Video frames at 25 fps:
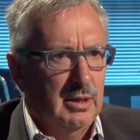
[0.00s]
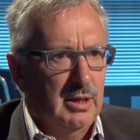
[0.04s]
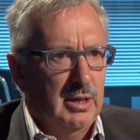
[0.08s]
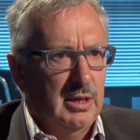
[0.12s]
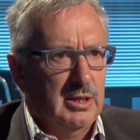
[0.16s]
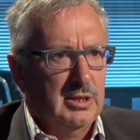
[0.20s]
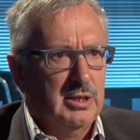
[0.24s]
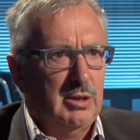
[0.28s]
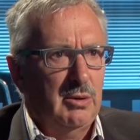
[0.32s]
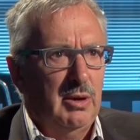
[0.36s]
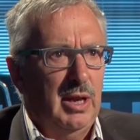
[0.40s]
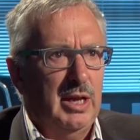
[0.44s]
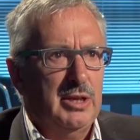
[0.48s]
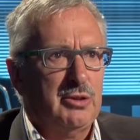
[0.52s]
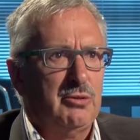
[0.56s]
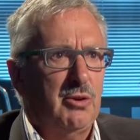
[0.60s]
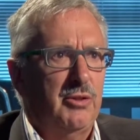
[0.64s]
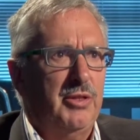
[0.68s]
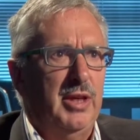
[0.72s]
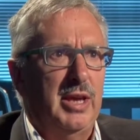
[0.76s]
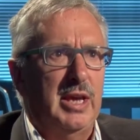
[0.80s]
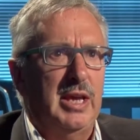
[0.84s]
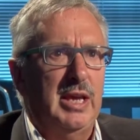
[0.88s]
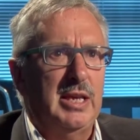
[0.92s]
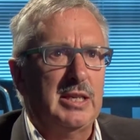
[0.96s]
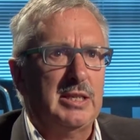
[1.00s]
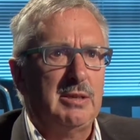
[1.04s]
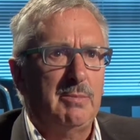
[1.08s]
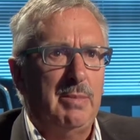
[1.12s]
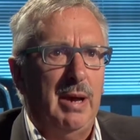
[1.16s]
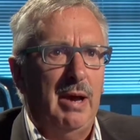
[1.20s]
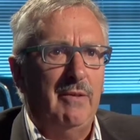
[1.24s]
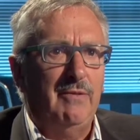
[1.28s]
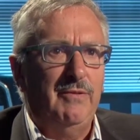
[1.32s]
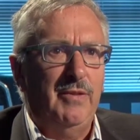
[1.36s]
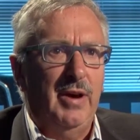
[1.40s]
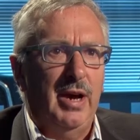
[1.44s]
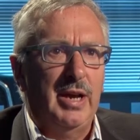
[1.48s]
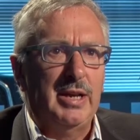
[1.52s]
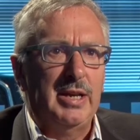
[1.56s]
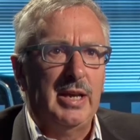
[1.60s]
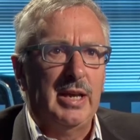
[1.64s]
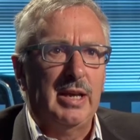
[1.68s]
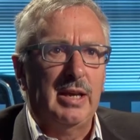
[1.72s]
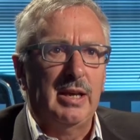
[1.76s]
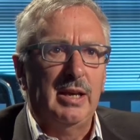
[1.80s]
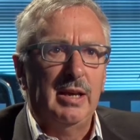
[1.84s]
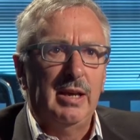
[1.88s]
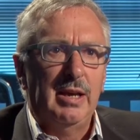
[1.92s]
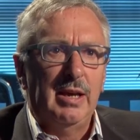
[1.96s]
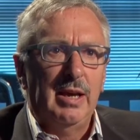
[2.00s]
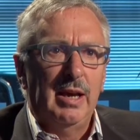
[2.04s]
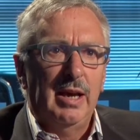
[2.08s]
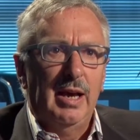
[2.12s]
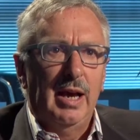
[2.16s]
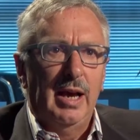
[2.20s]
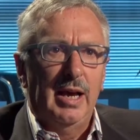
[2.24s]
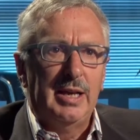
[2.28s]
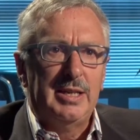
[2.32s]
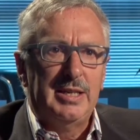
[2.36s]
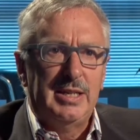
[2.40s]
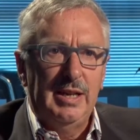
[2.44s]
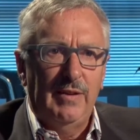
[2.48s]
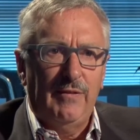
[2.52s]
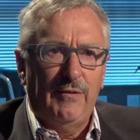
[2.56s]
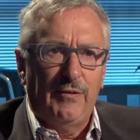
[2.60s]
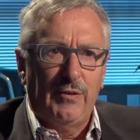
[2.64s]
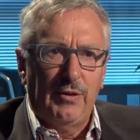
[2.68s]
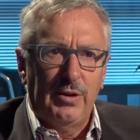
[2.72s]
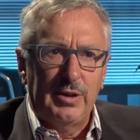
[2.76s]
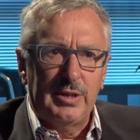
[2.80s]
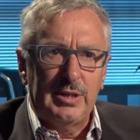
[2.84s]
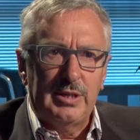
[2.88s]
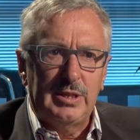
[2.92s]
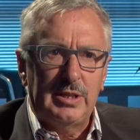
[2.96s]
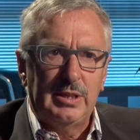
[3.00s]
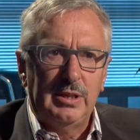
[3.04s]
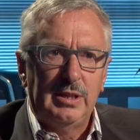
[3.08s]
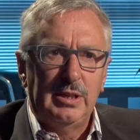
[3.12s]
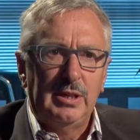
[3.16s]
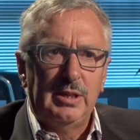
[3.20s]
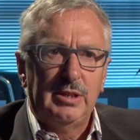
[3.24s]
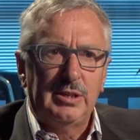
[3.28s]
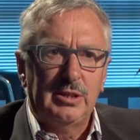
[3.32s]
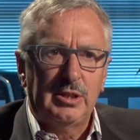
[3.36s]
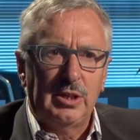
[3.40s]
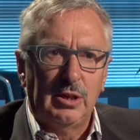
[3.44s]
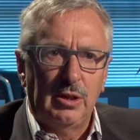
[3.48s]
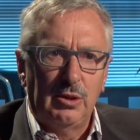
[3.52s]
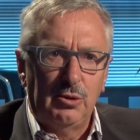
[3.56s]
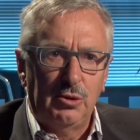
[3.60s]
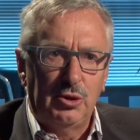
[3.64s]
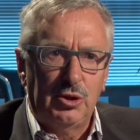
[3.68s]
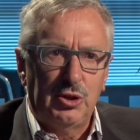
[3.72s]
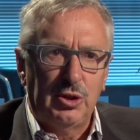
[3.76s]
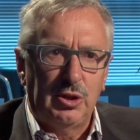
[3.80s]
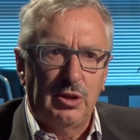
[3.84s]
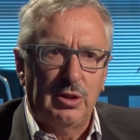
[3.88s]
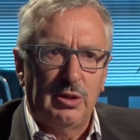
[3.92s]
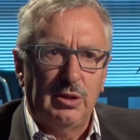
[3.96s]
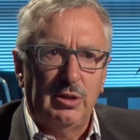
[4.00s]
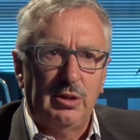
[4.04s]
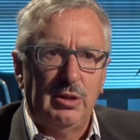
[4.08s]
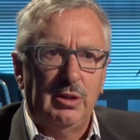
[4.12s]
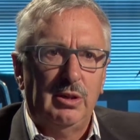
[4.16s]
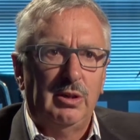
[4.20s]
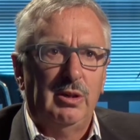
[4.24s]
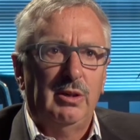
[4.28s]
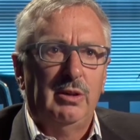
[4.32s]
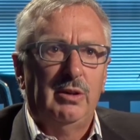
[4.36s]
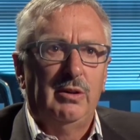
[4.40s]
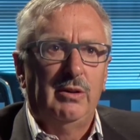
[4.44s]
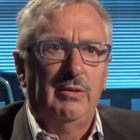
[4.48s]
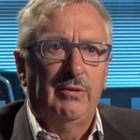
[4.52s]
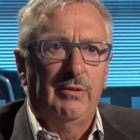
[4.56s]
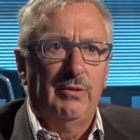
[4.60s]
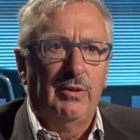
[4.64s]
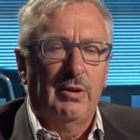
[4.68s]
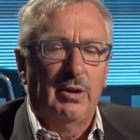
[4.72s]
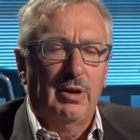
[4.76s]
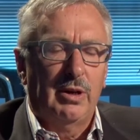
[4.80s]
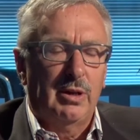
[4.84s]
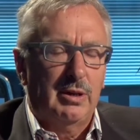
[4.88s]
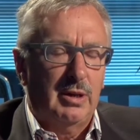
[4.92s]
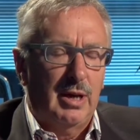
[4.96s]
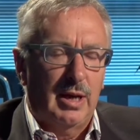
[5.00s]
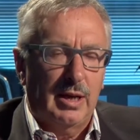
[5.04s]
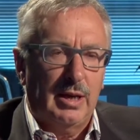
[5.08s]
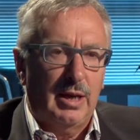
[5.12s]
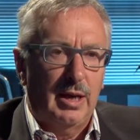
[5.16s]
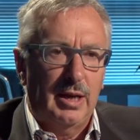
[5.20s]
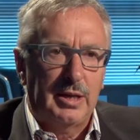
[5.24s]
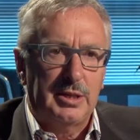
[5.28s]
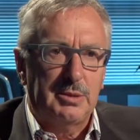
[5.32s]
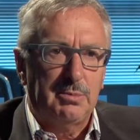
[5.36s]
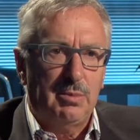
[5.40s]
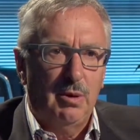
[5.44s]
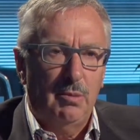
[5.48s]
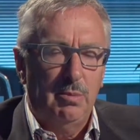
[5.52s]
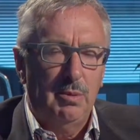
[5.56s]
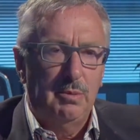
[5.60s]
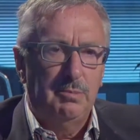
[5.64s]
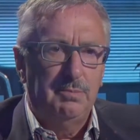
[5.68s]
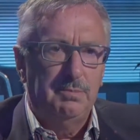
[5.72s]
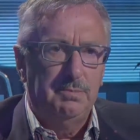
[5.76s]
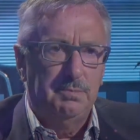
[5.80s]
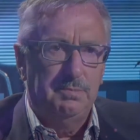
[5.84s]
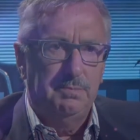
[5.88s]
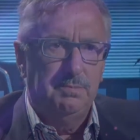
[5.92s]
So lateral thinking is about finding a different solution for a client's problem.